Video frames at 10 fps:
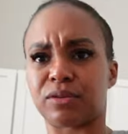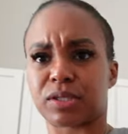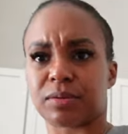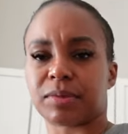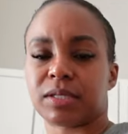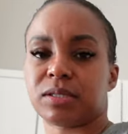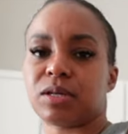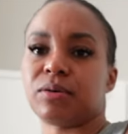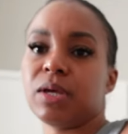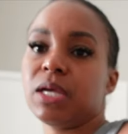or something.
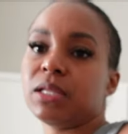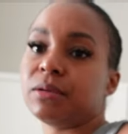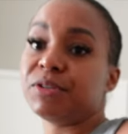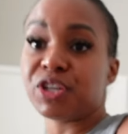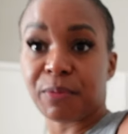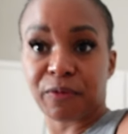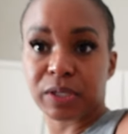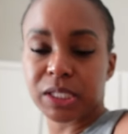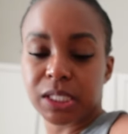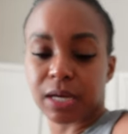So let me jump in
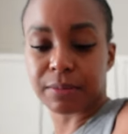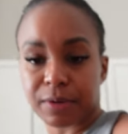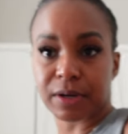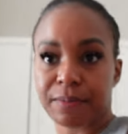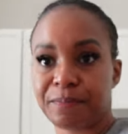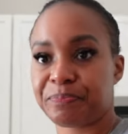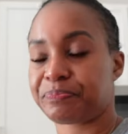front of this camera